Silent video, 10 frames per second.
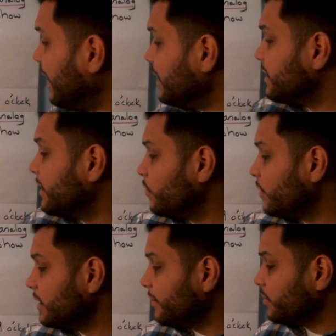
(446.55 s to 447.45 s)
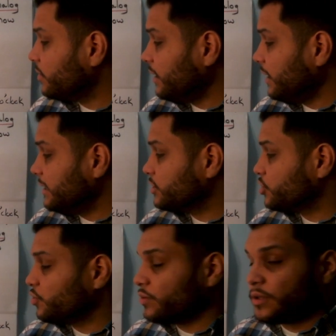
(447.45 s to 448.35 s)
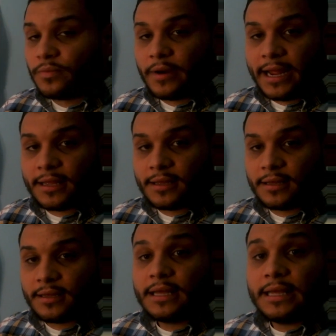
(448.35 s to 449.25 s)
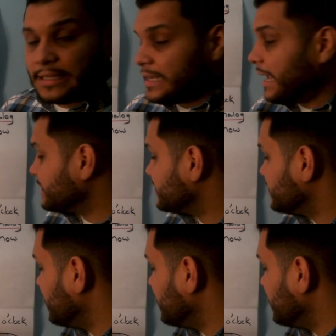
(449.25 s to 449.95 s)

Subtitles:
And then what number is to the right? Yes,